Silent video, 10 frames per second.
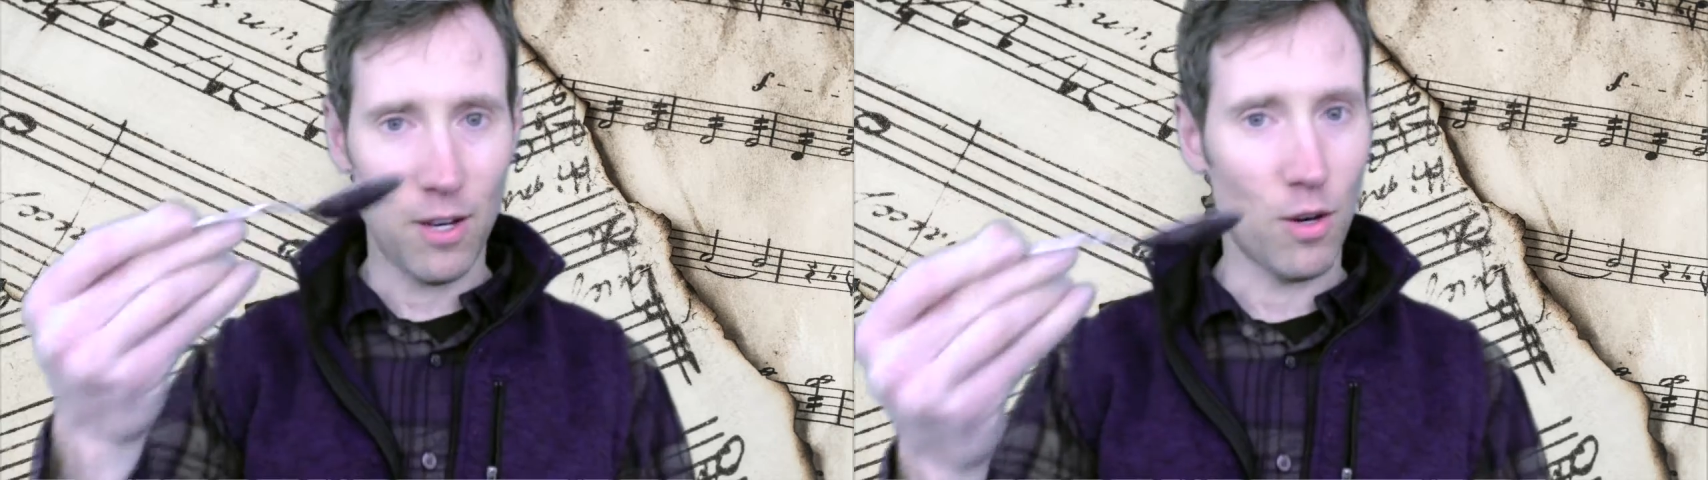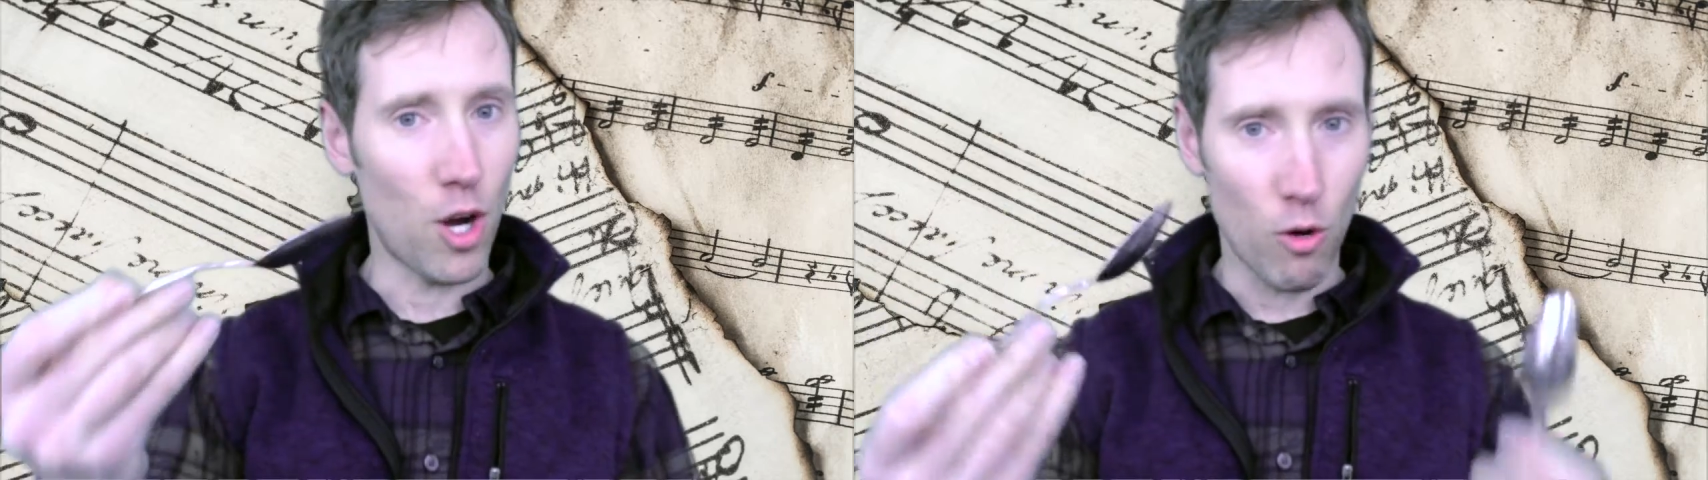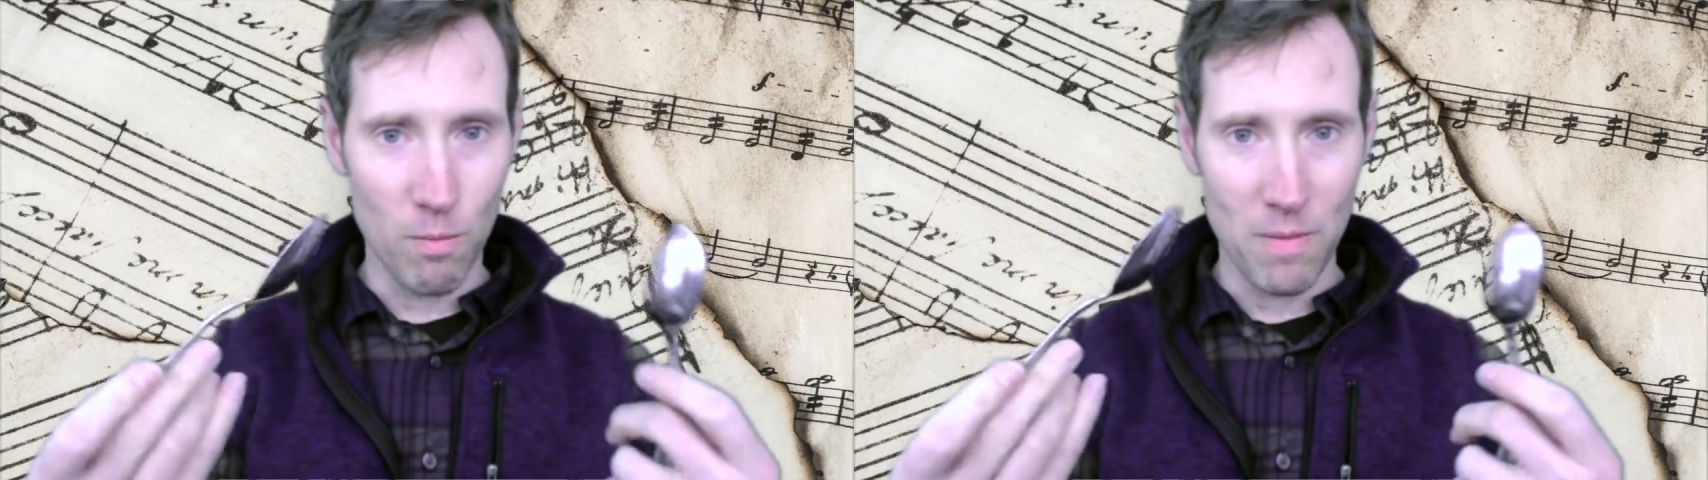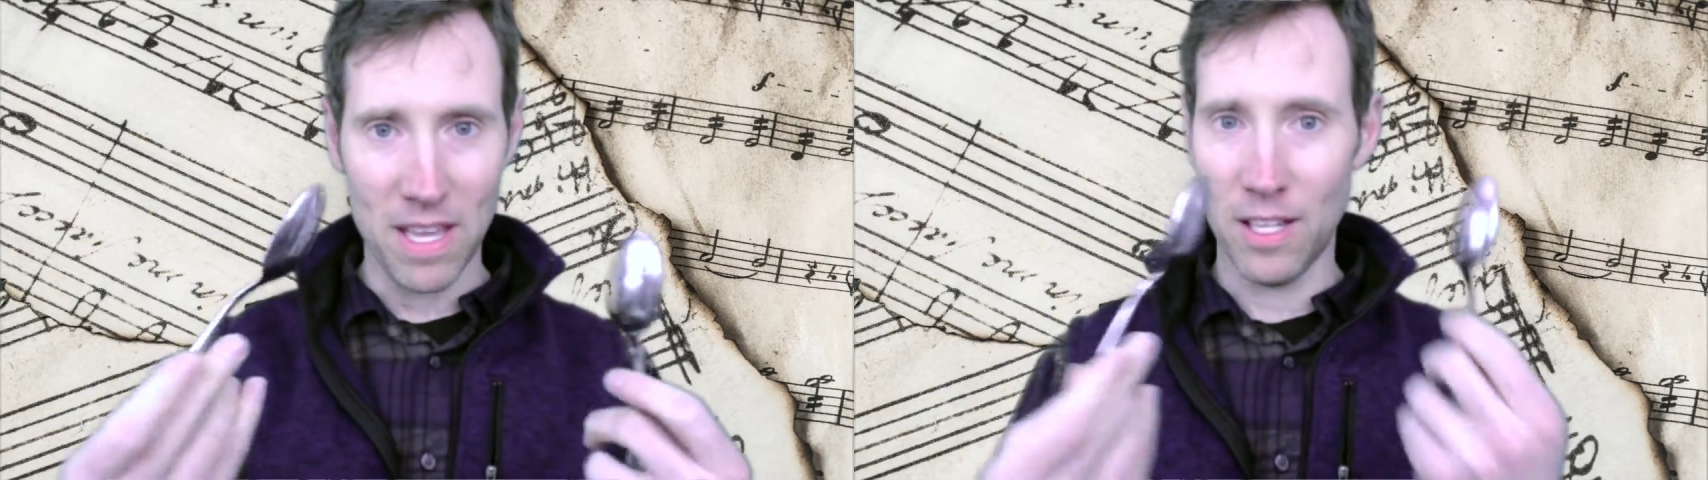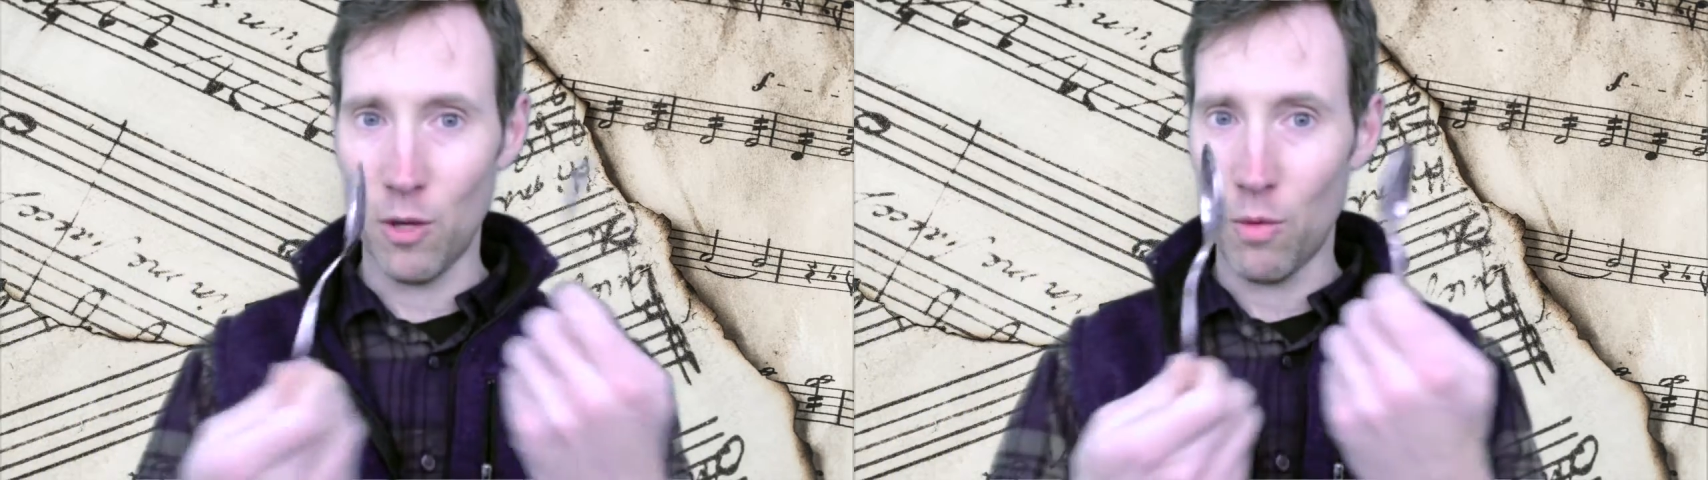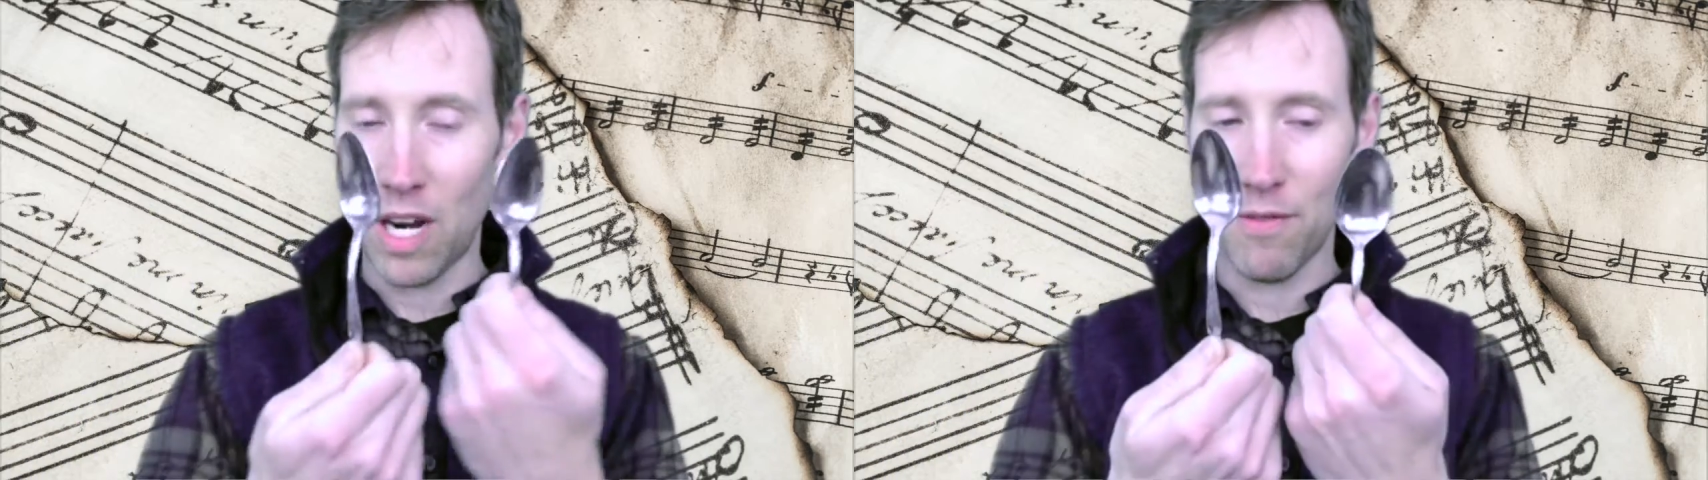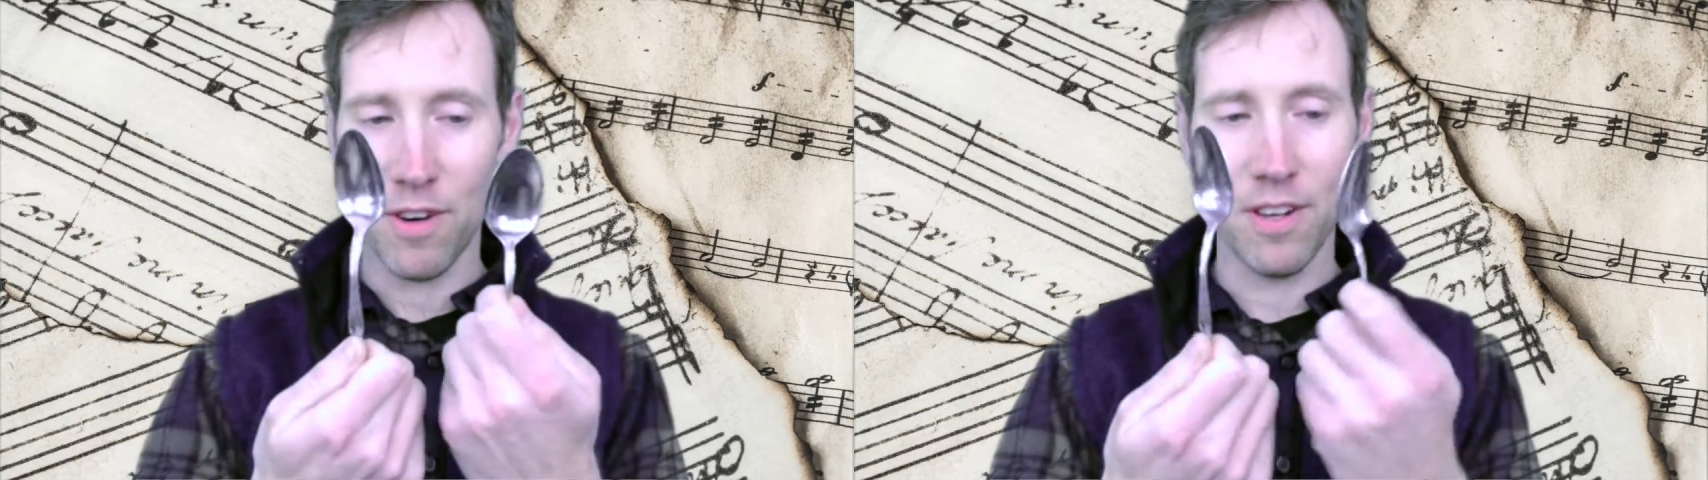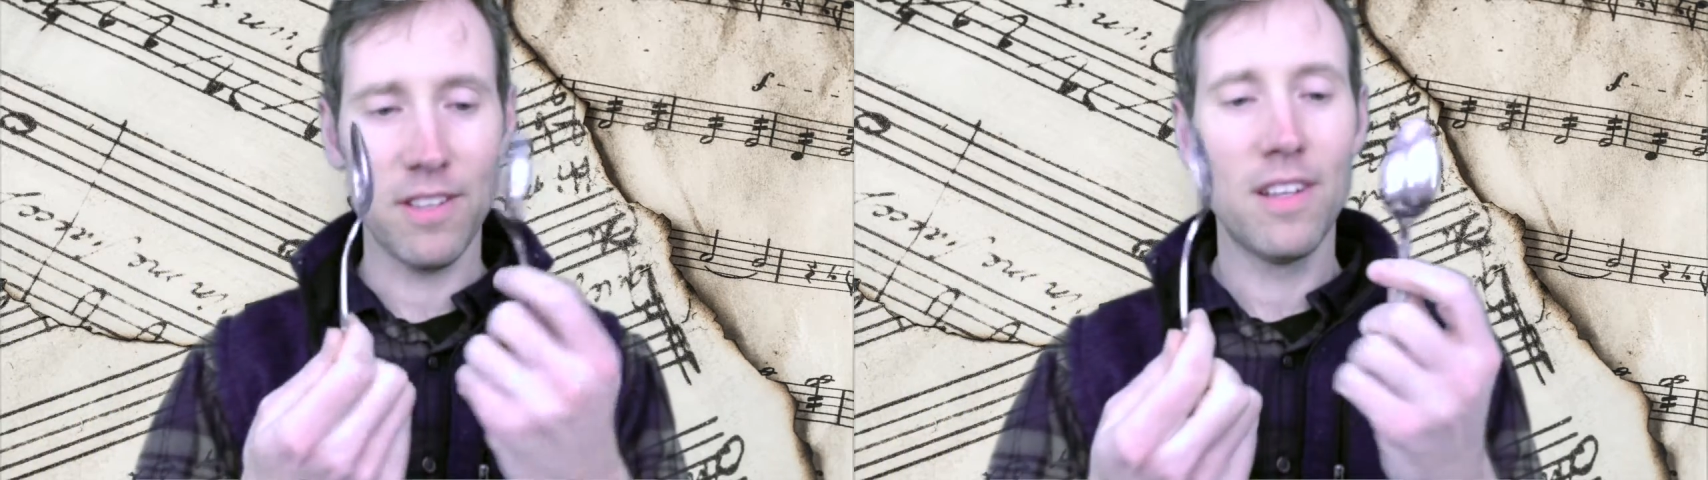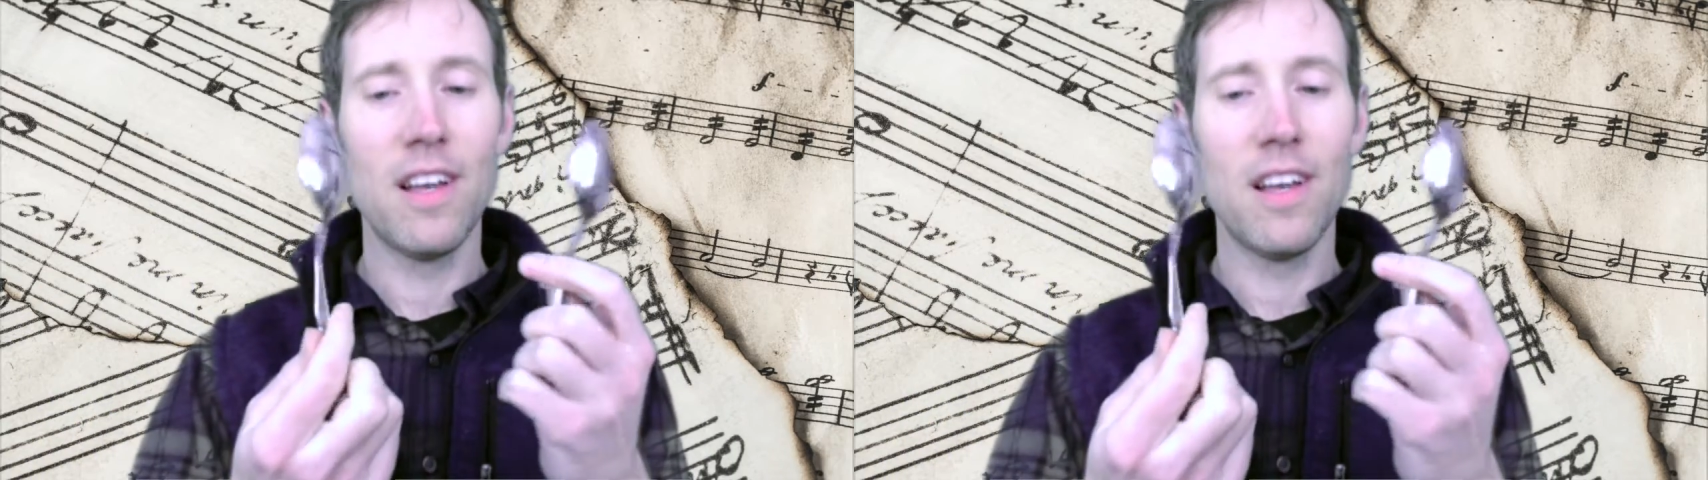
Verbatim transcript: or oatmeal or whatever.